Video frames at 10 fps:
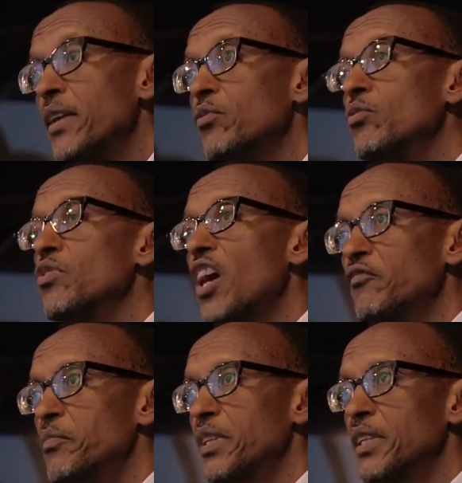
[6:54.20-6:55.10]
and could
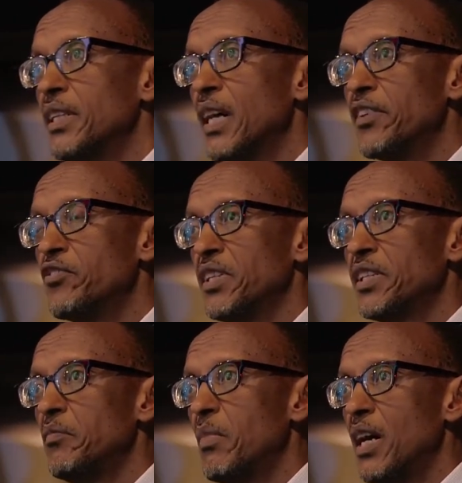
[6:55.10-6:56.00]
have been
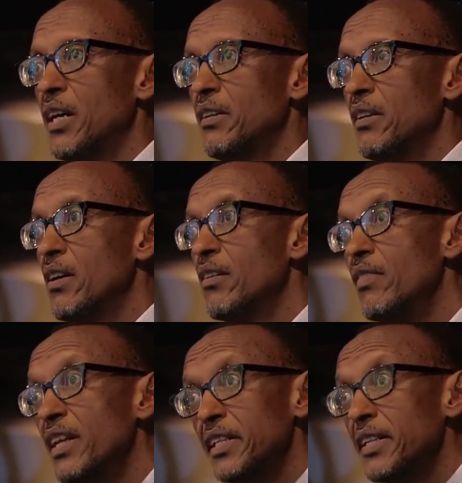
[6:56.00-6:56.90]
addressed by
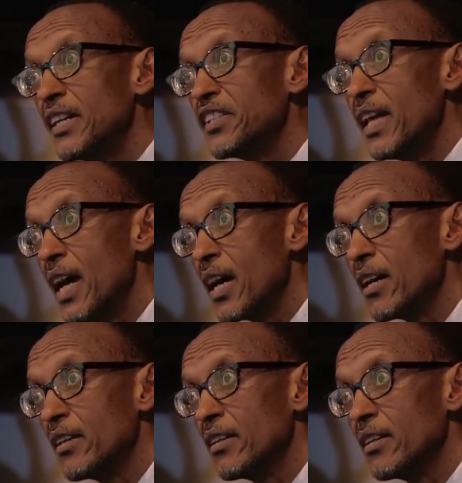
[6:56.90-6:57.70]
the leaders there.